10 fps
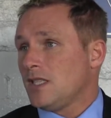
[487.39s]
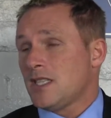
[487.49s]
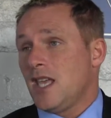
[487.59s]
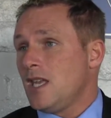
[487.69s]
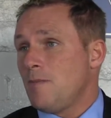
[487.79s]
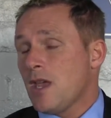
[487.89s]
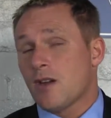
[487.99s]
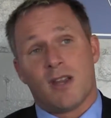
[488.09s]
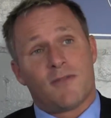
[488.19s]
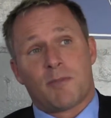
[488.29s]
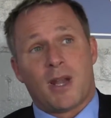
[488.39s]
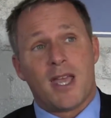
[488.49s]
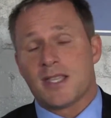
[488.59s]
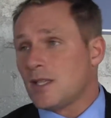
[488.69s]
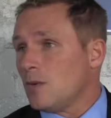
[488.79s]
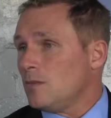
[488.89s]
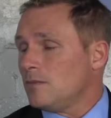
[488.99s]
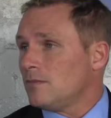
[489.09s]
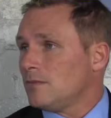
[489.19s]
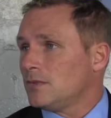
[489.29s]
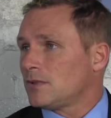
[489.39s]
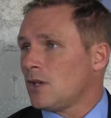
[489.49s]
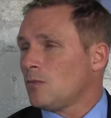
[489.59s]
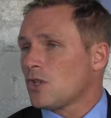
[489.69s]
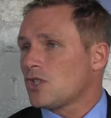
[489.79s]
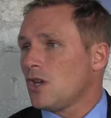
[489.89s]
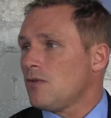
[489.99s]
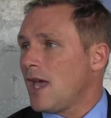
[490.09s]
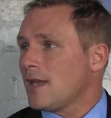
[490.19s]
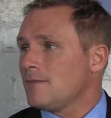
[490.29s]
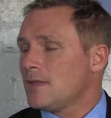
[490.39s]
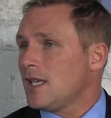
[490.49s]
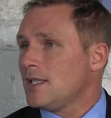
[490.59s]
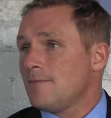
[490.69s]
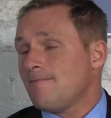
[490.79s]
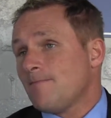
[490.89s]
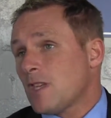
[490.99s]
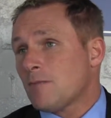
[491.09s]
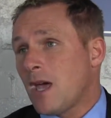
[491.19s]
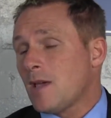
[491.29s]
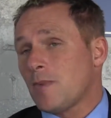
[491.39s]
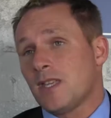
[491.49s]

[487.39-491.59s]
It doesn't get any bigger, and if the players don't want to show that, then it doesn't matter.